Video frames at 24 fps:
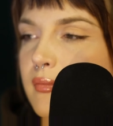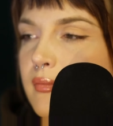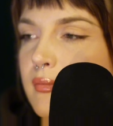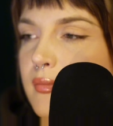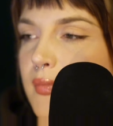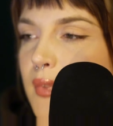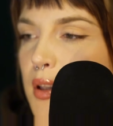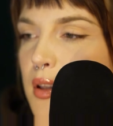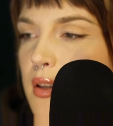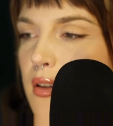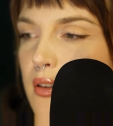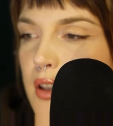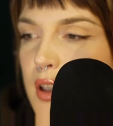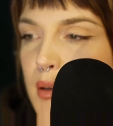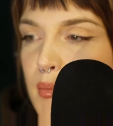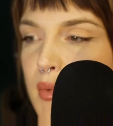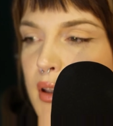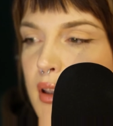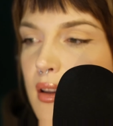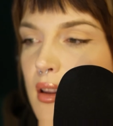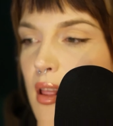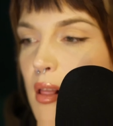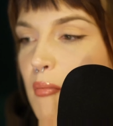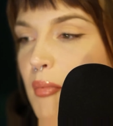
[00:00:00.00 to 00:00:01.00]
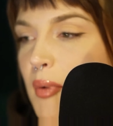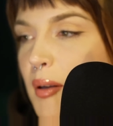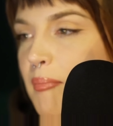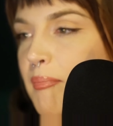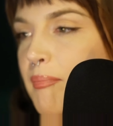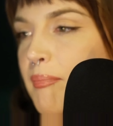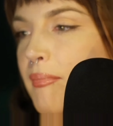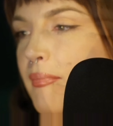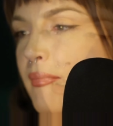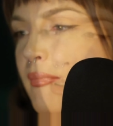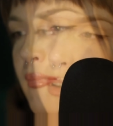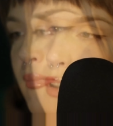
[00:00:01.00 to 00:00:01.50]
That's a creepy little one.
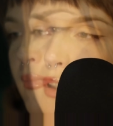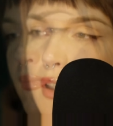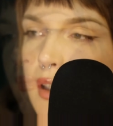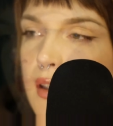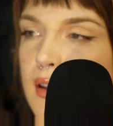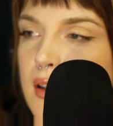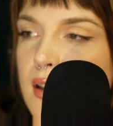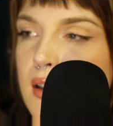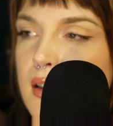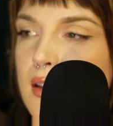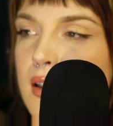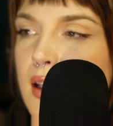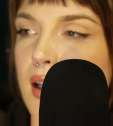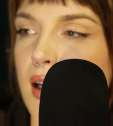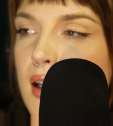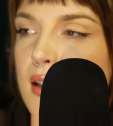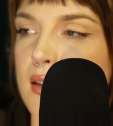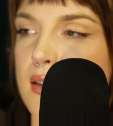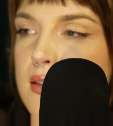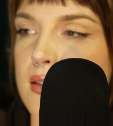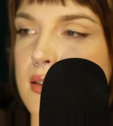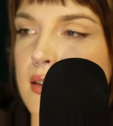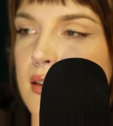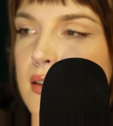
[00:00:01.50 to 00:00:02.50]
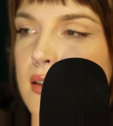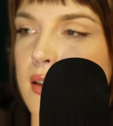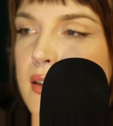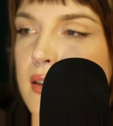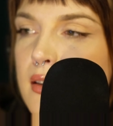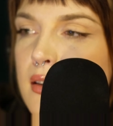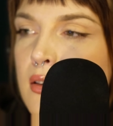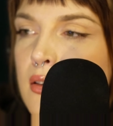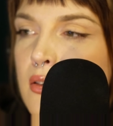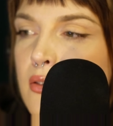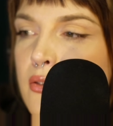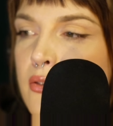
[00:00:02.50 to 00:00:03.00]
The last
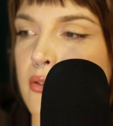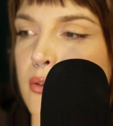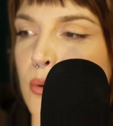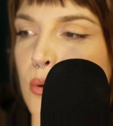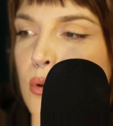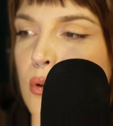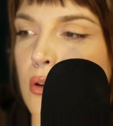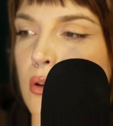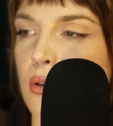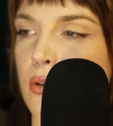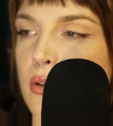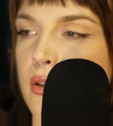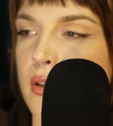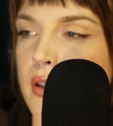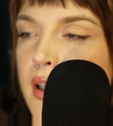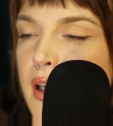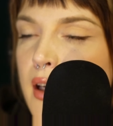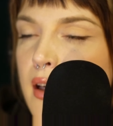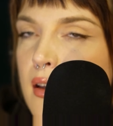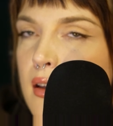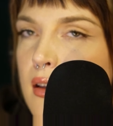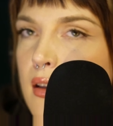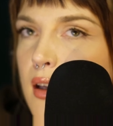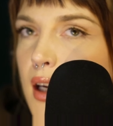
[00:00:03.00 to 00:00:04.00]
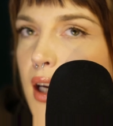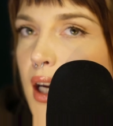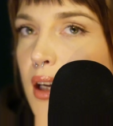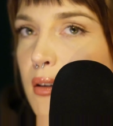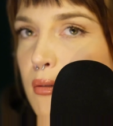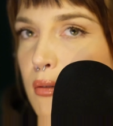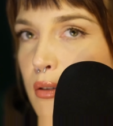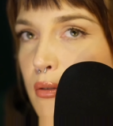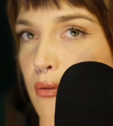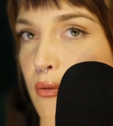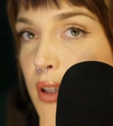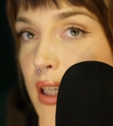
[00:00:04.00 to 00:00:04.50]
little folklore tale I
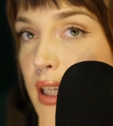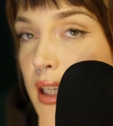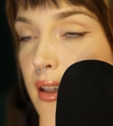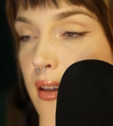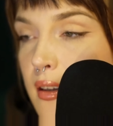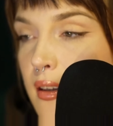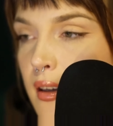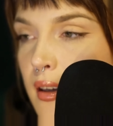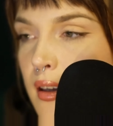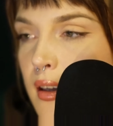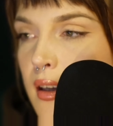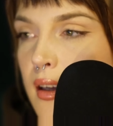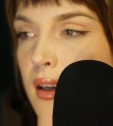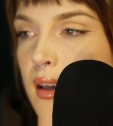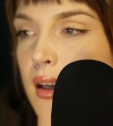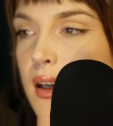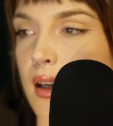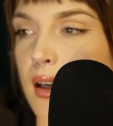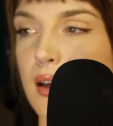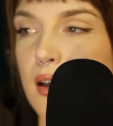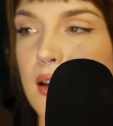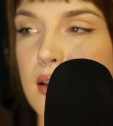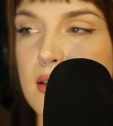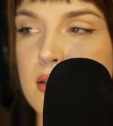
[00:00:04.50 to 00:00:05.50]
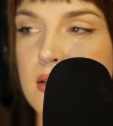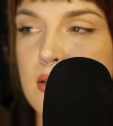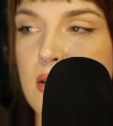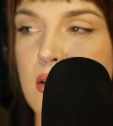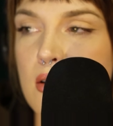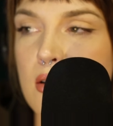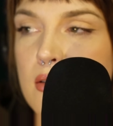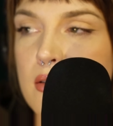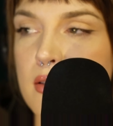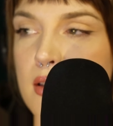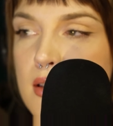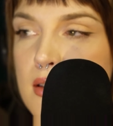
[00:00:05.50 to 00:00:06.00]
will read is
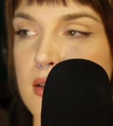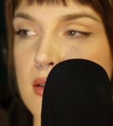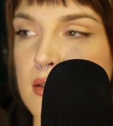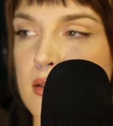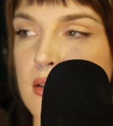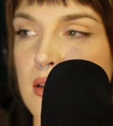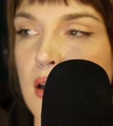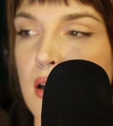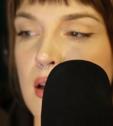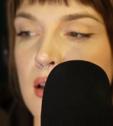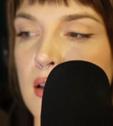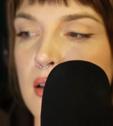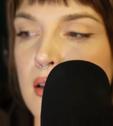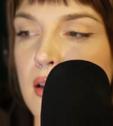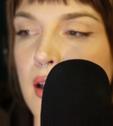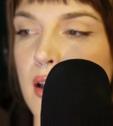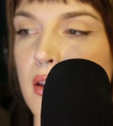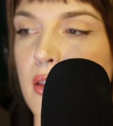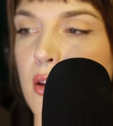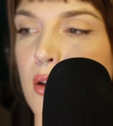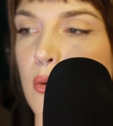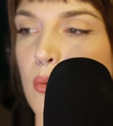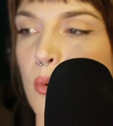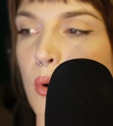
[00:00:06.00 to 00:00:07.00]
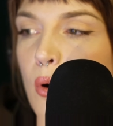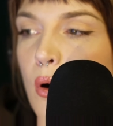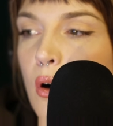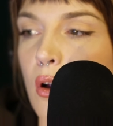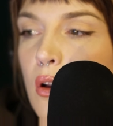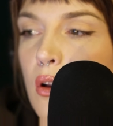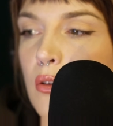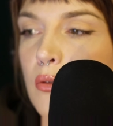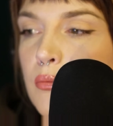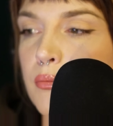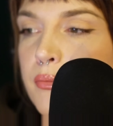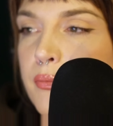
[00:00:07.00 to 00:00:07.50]
called The Skull in the
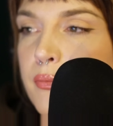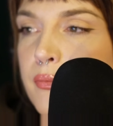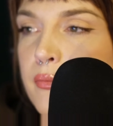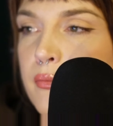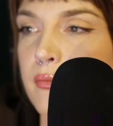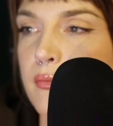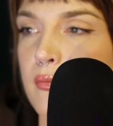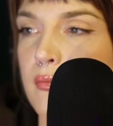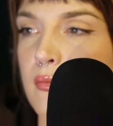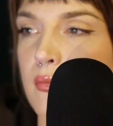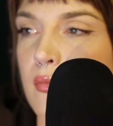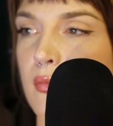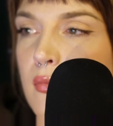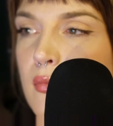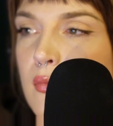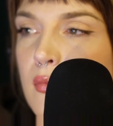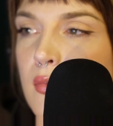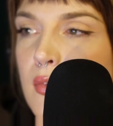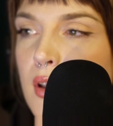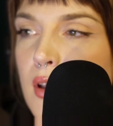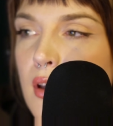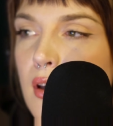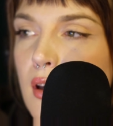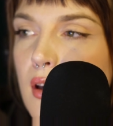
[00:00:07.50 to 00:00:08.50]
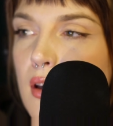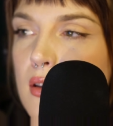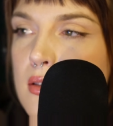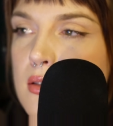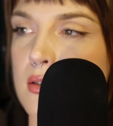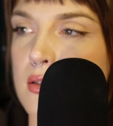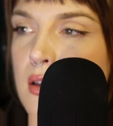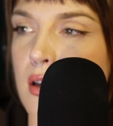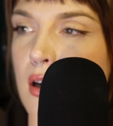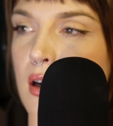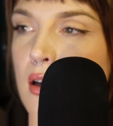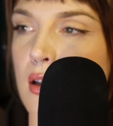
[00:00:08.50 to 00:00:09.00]
Wall. A
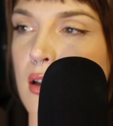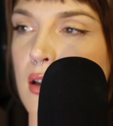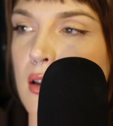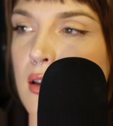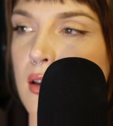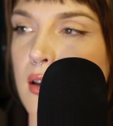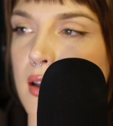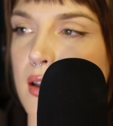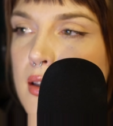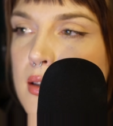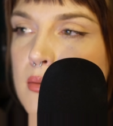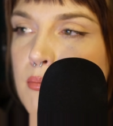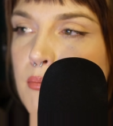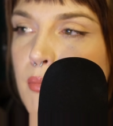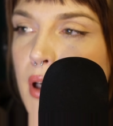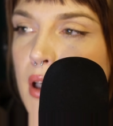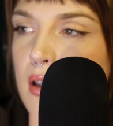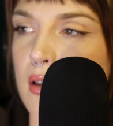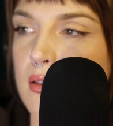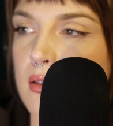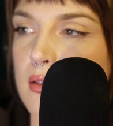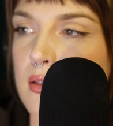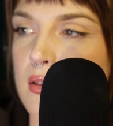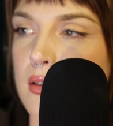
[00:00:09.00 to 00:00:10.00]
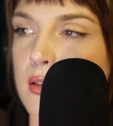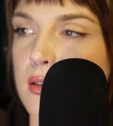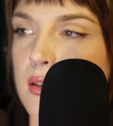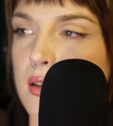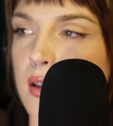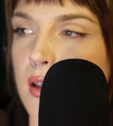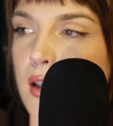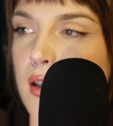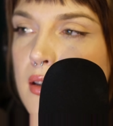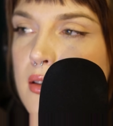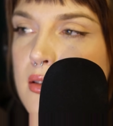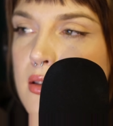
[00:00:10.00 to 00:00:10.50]
skull is built
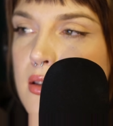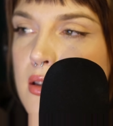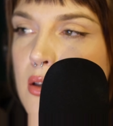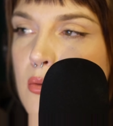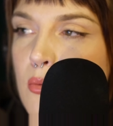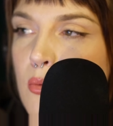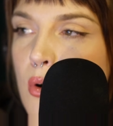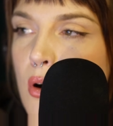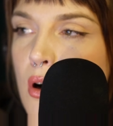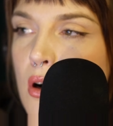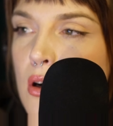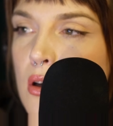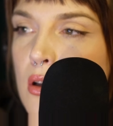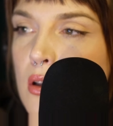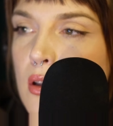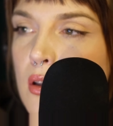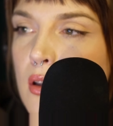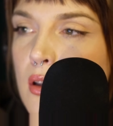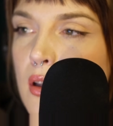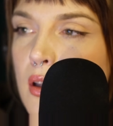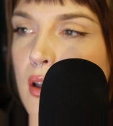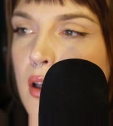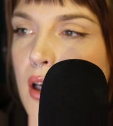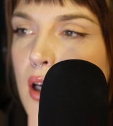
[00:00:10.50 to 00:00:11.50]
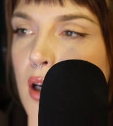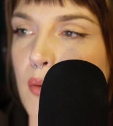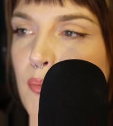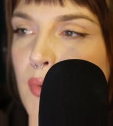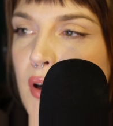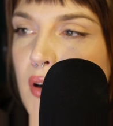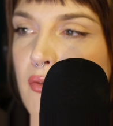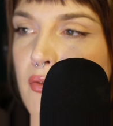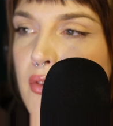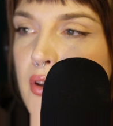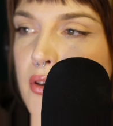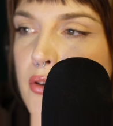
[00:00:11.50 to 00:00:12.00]
into the wall
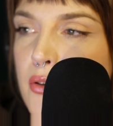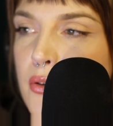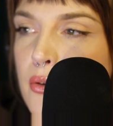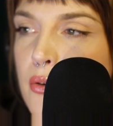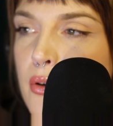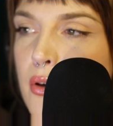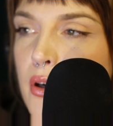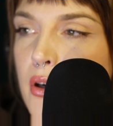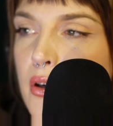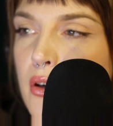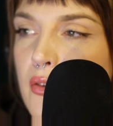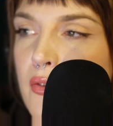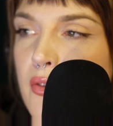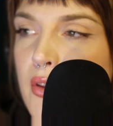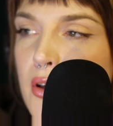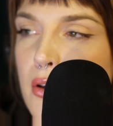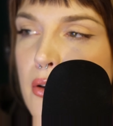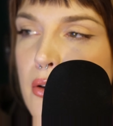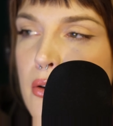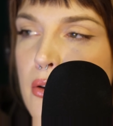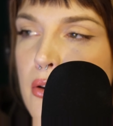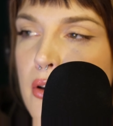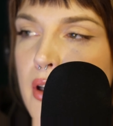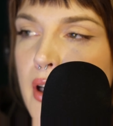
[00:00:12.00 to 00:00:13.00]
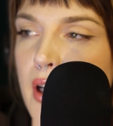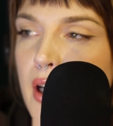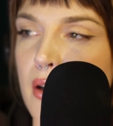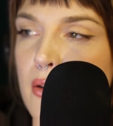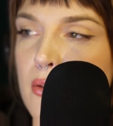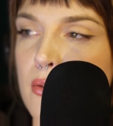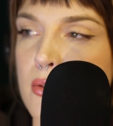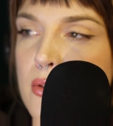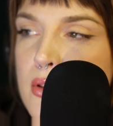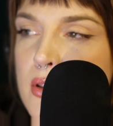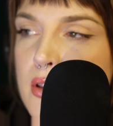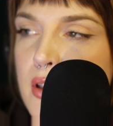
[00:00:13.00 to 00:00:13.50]
above the door of the
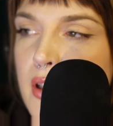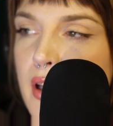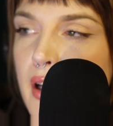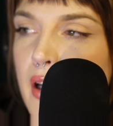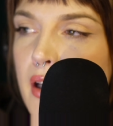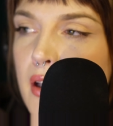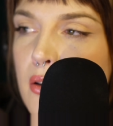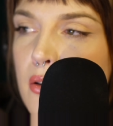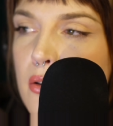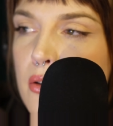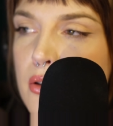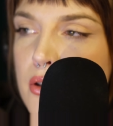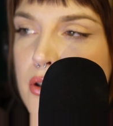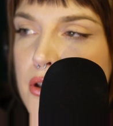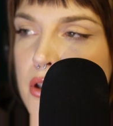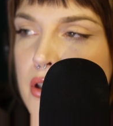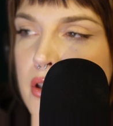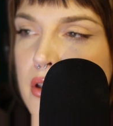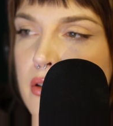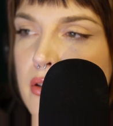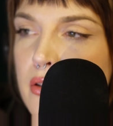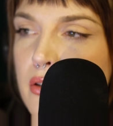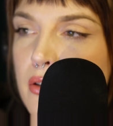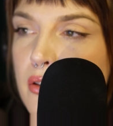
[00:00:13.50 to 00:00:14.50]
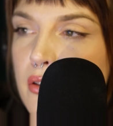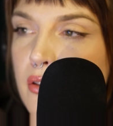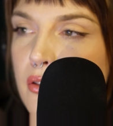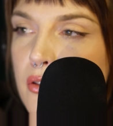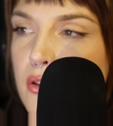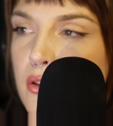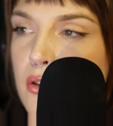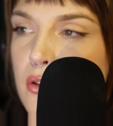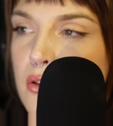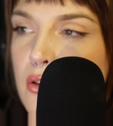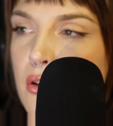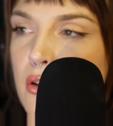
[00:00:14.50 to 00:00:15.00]
courthouse at Goshen,
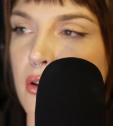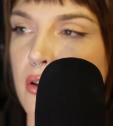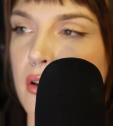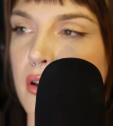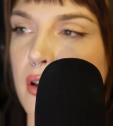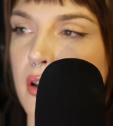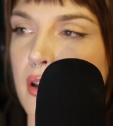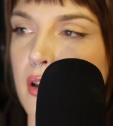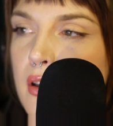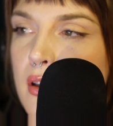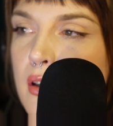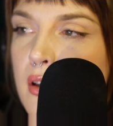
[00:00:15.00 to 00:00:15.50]
New York.